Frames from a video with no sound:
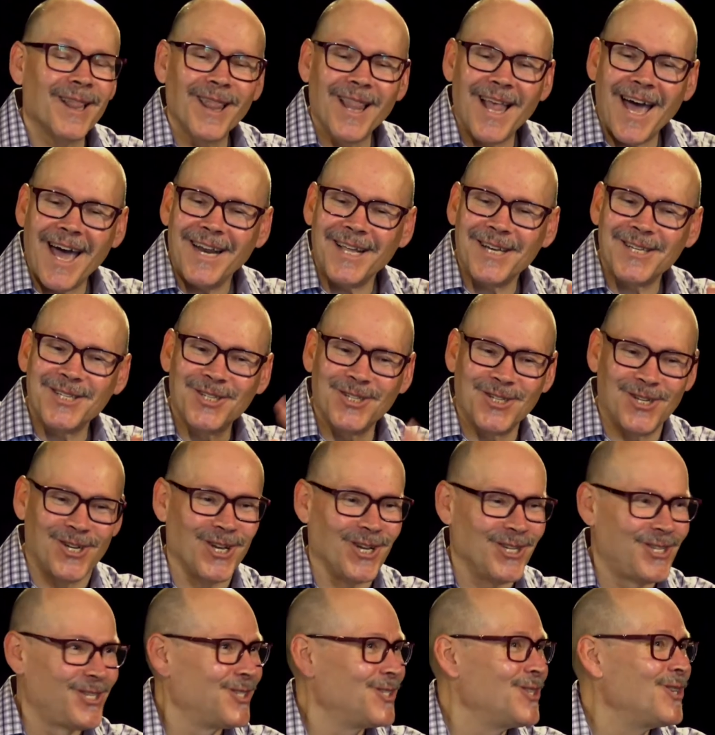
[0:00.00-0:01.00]
Let us
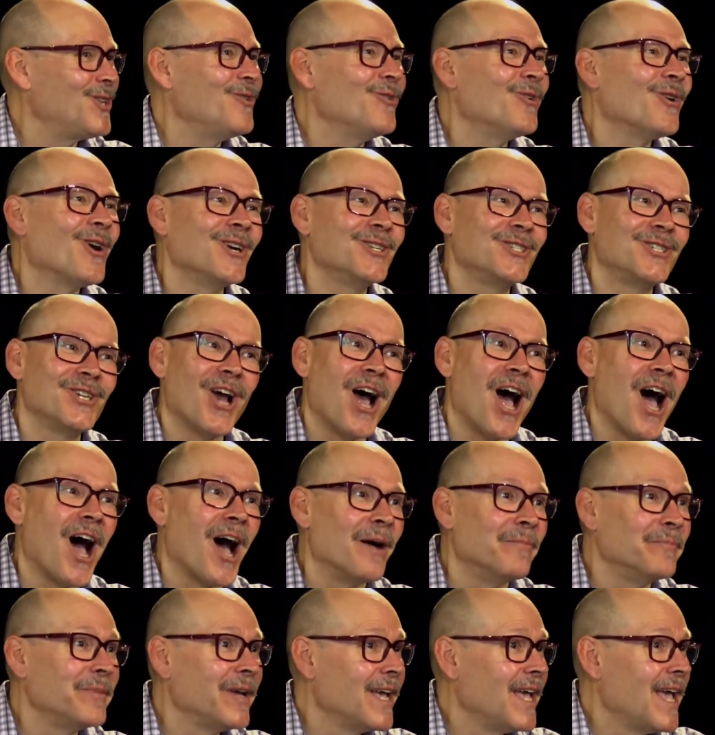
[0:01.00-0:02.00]
just do our
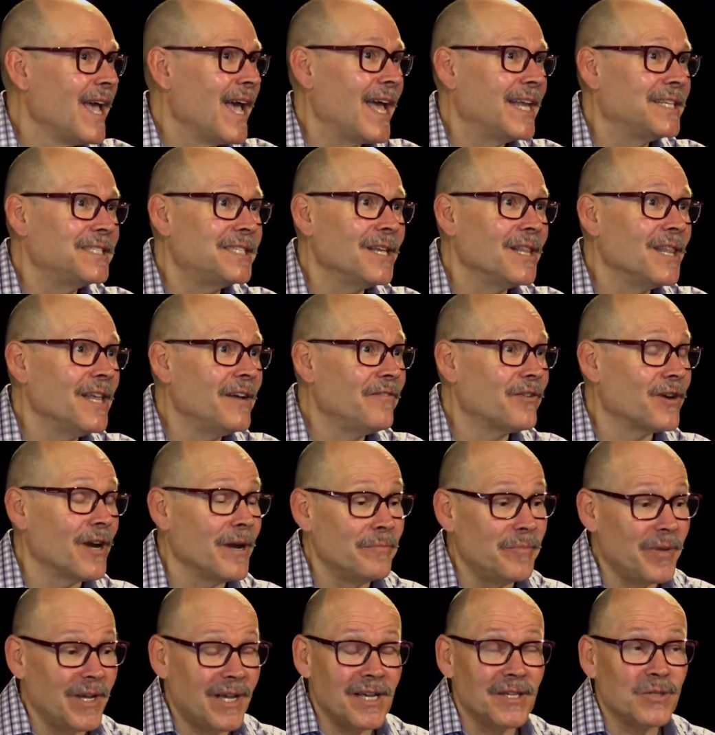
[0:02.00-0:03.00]
job and deliver
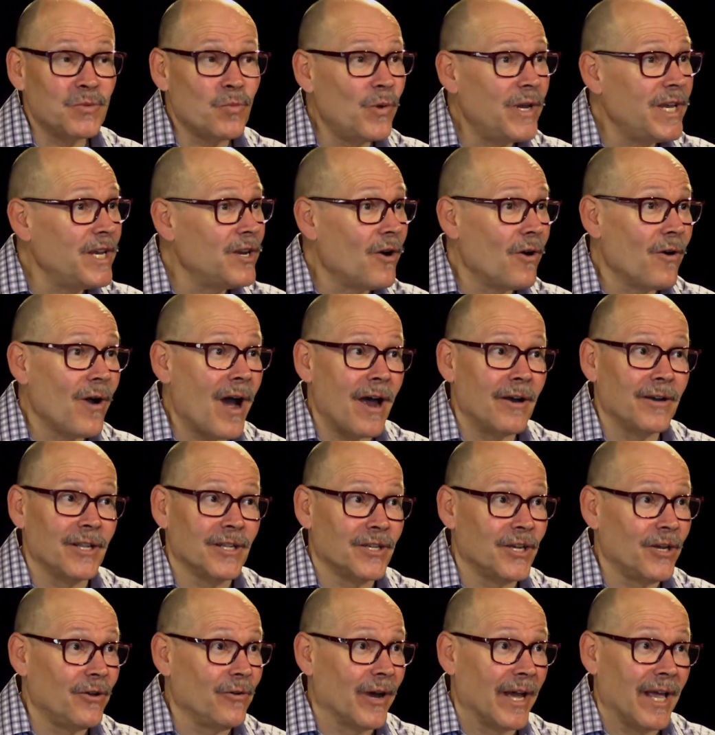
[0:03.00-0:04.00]
it, because we know how to
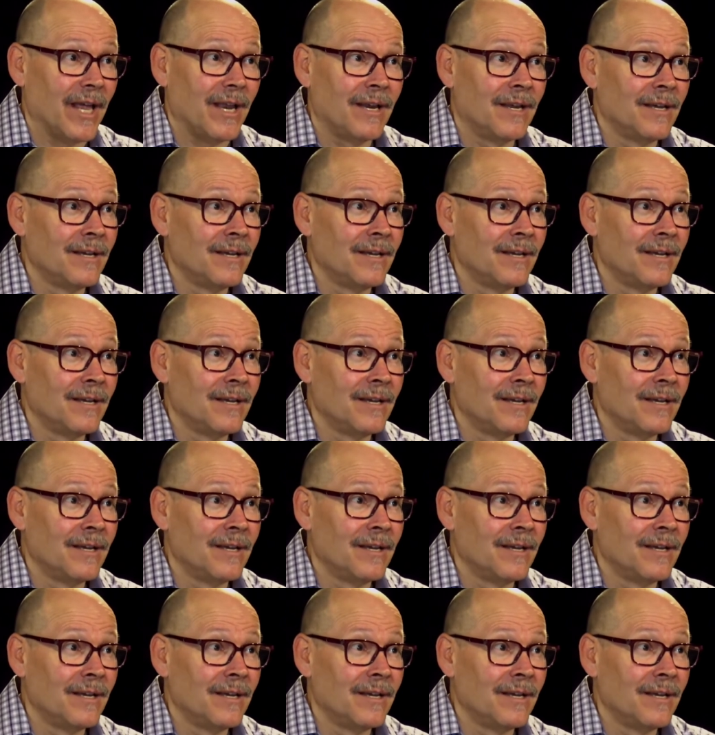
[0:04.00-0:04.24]
do it.